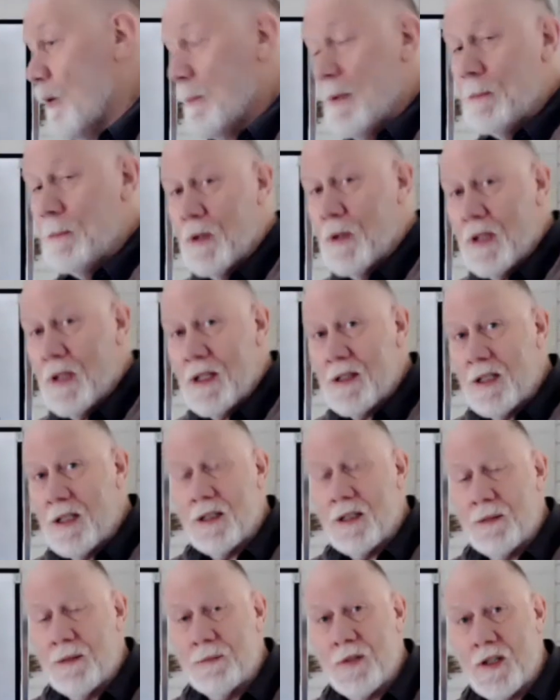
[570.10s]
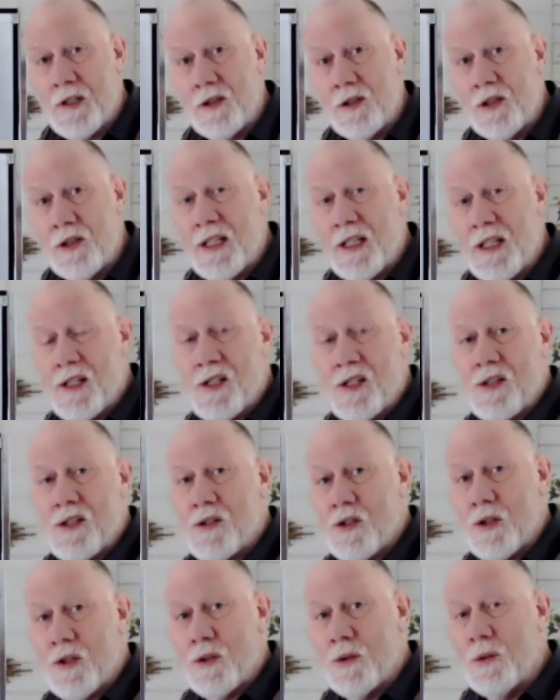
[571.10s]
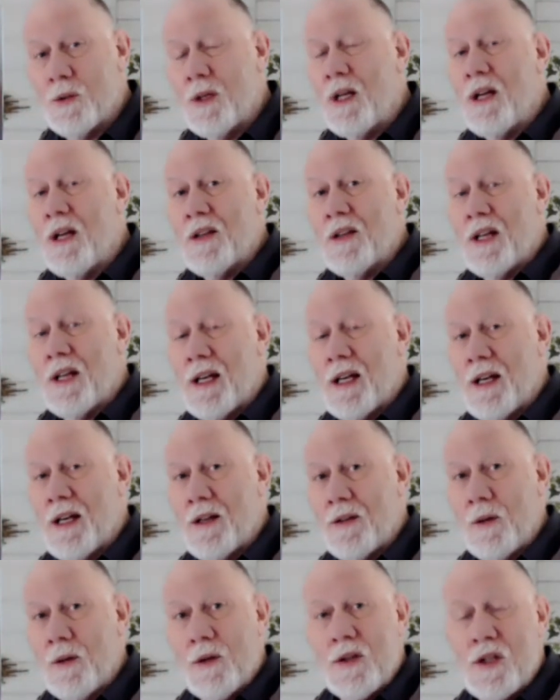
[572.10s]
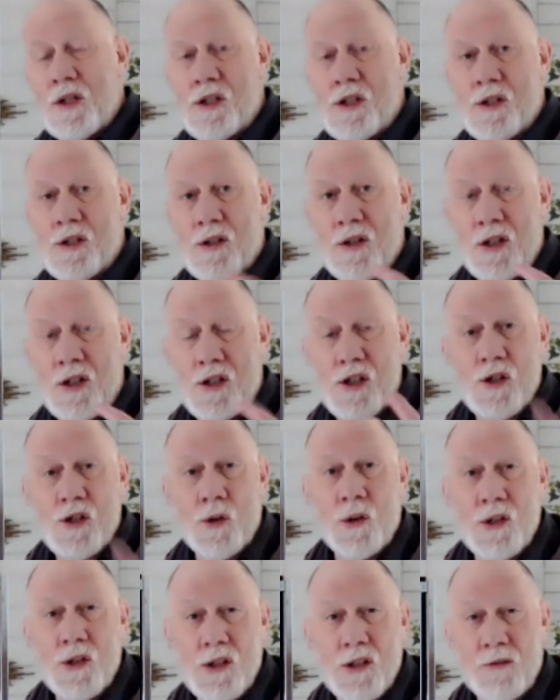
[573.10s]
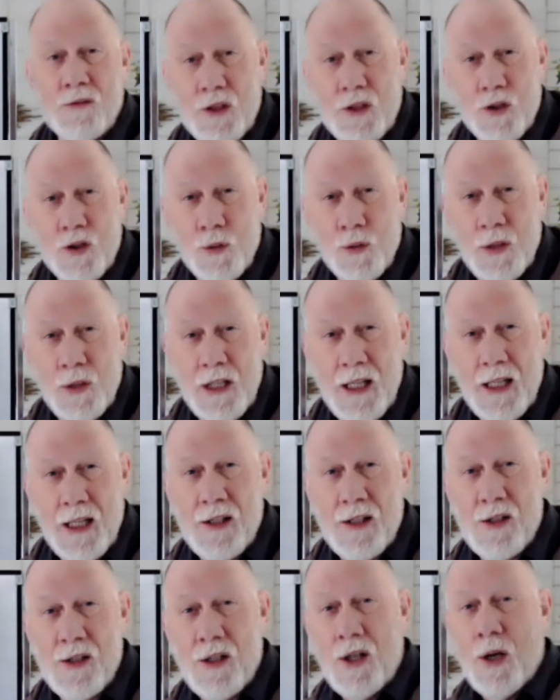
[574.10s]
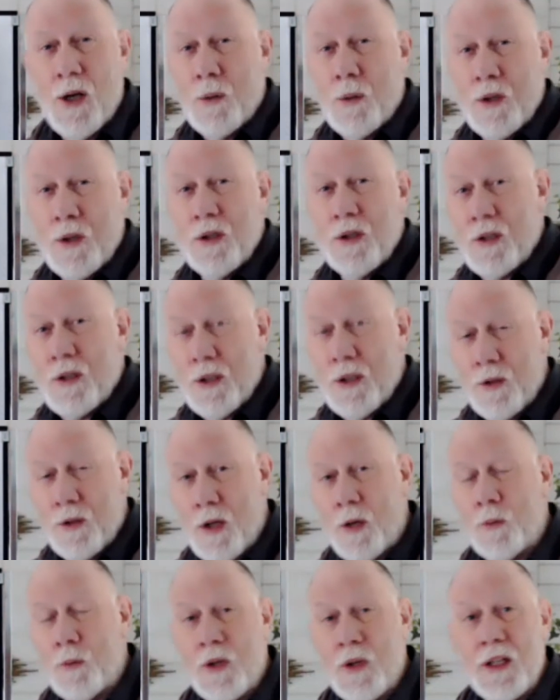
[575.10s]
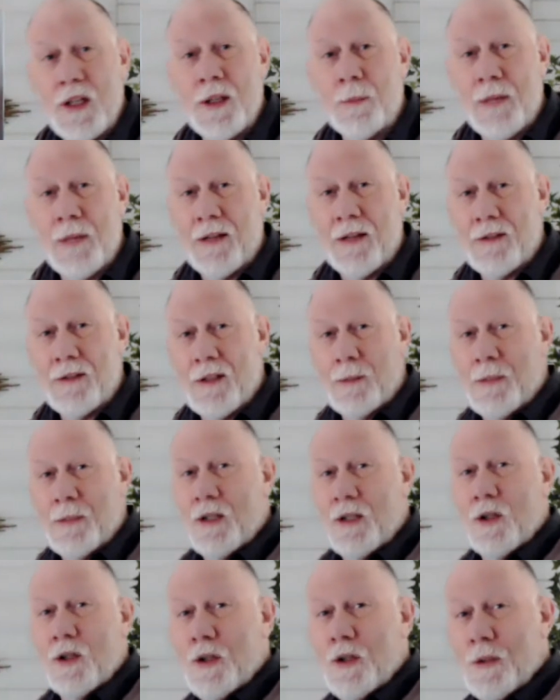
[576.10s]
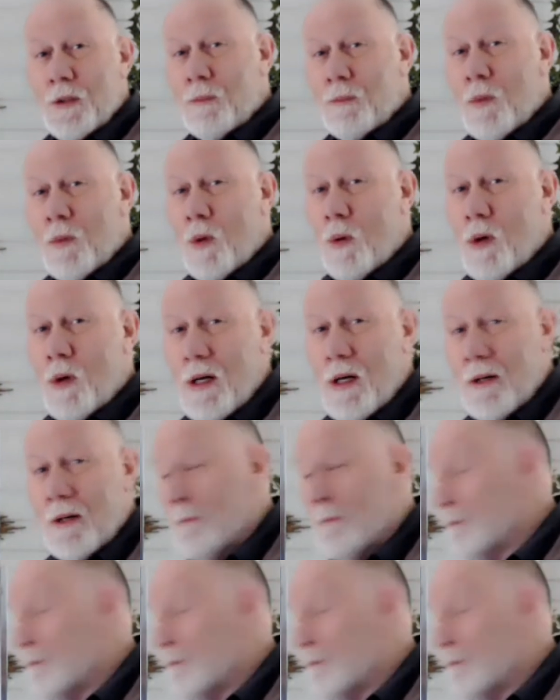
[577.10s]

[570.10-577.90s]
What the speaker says: be putting the links to the source of the trees where you can read about them and learn more.